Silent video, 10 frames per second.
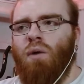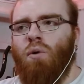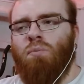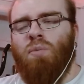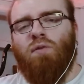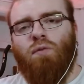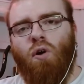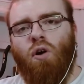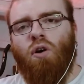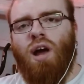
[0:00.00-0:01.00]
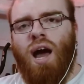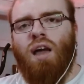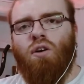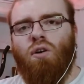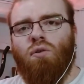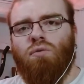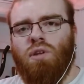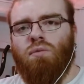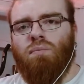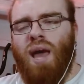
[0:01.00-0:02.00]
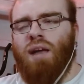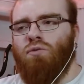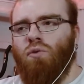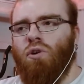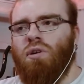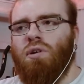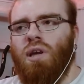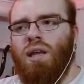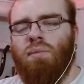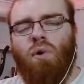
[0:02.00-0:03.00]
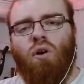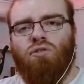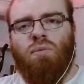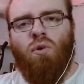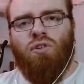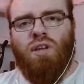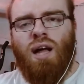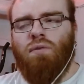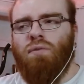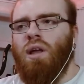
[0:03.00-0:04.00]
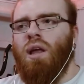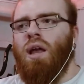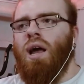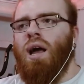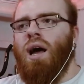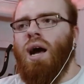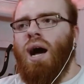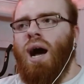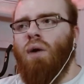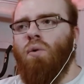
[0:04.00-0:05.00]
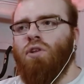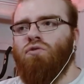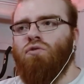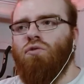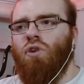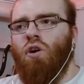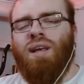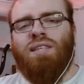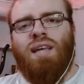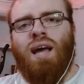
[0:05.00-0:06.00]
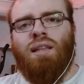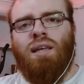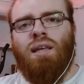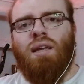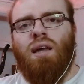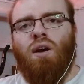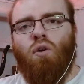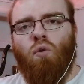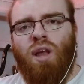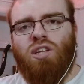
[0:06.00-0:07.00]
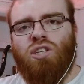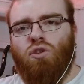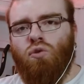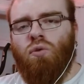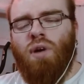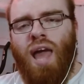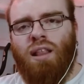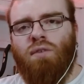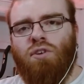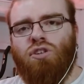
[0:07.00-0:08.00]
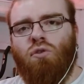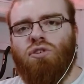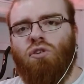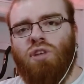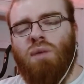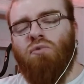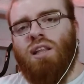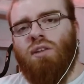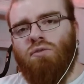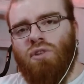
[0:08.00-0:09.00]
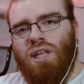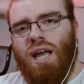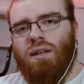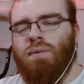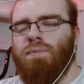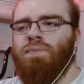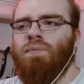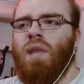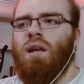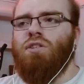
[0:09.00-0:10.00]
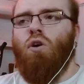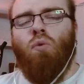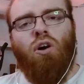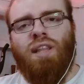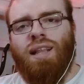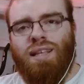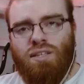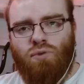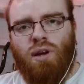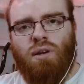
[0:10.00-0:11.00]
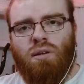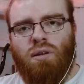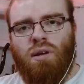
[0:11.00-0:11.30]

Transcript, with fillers: want, before I go, you know, back to work in a month or a month and a half, I want to know exactly which 2 TV shows I'll keep reacting until the end. So The Walking Dead is 1,